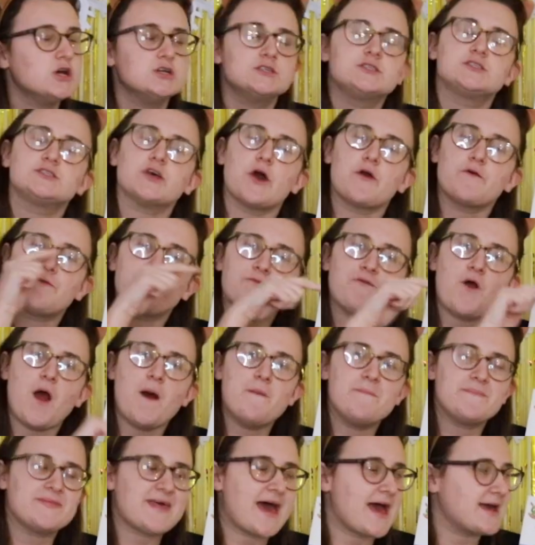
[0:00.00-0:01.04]
So
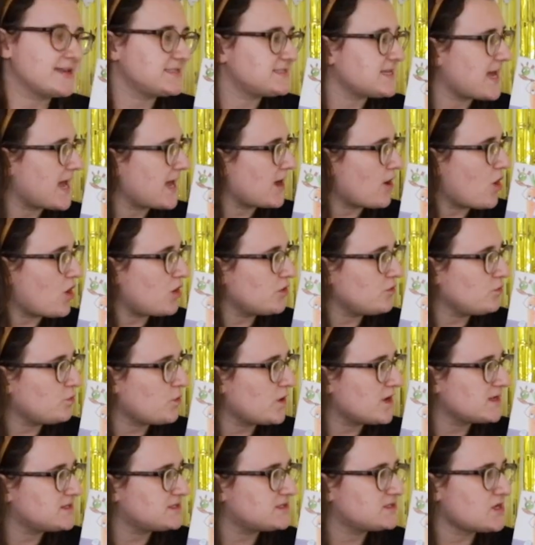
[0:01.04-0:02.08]
from that day
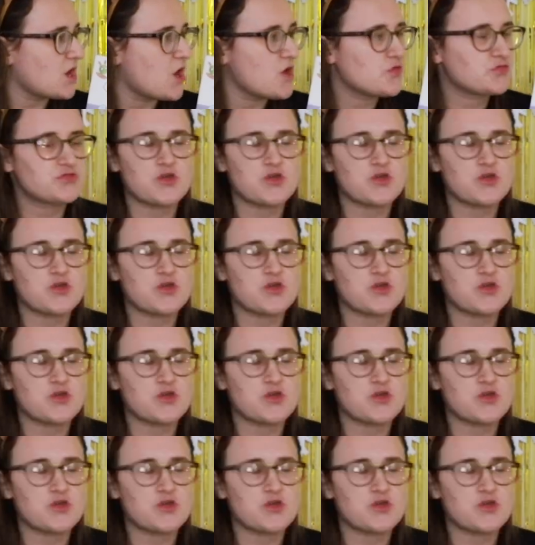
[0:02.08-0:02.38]
onwards,